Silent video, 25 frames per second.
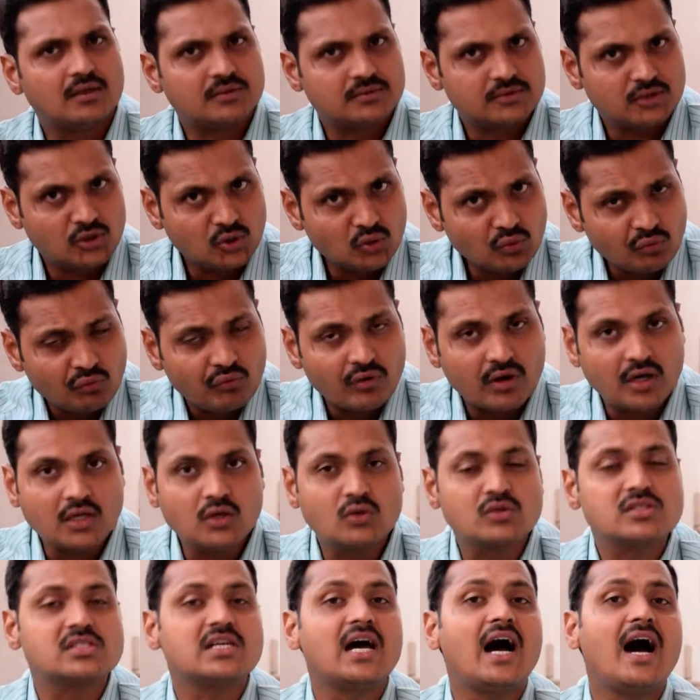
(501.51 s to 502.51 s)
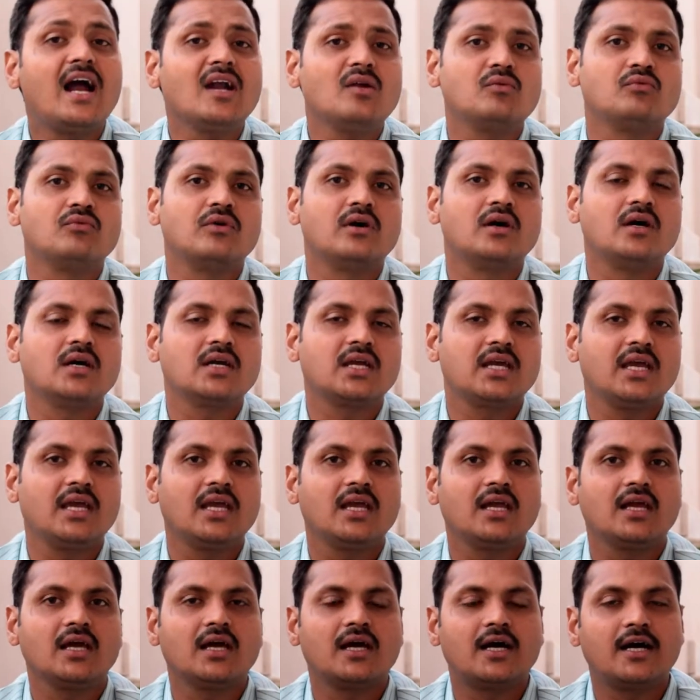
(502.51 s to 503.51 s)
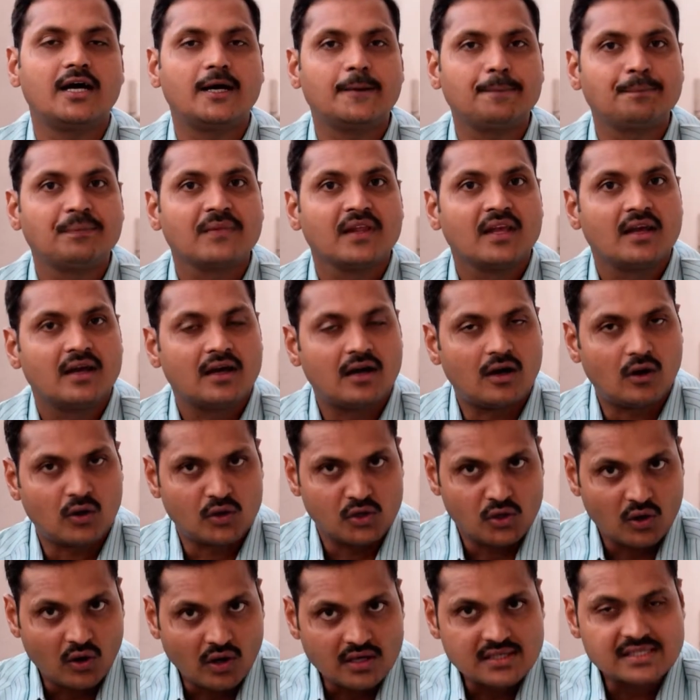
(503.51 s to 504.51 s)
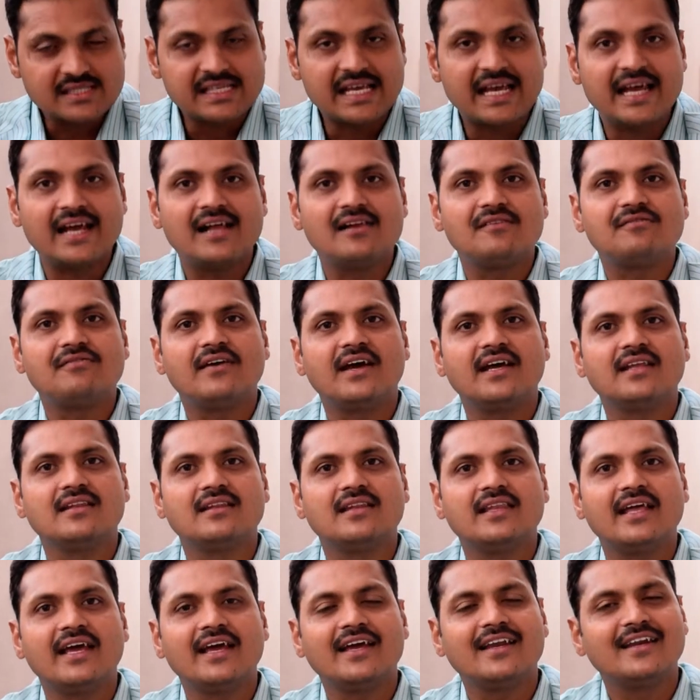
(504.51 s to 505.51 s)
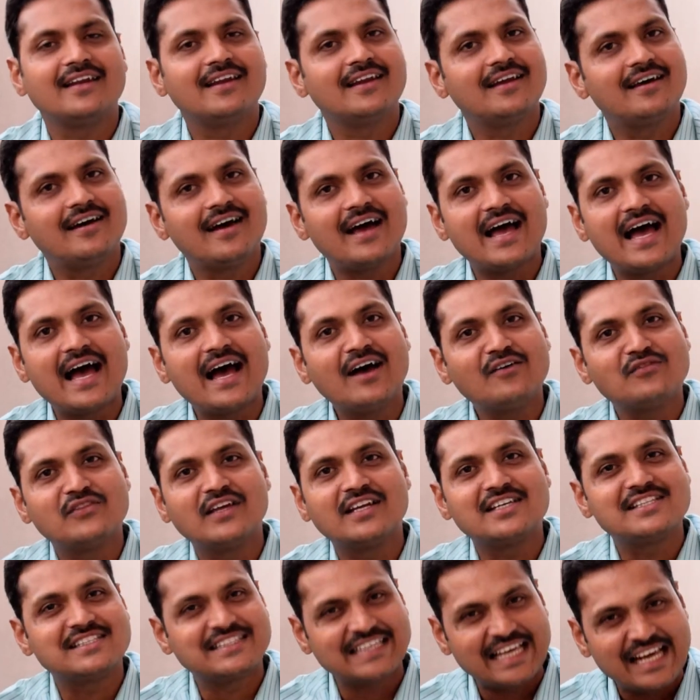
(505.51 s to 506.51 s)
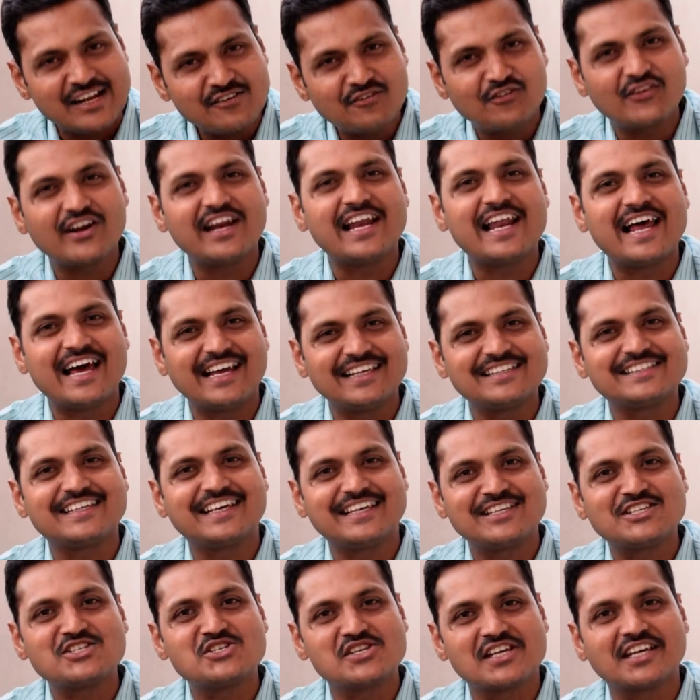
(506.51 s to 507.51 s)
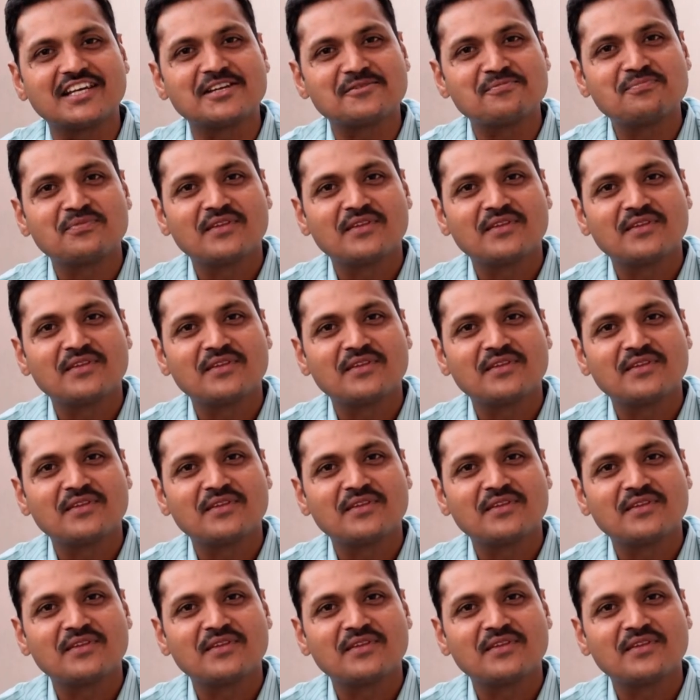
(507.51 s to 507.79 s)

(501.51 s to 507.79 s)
You start working on yourself, and then have that self-realization,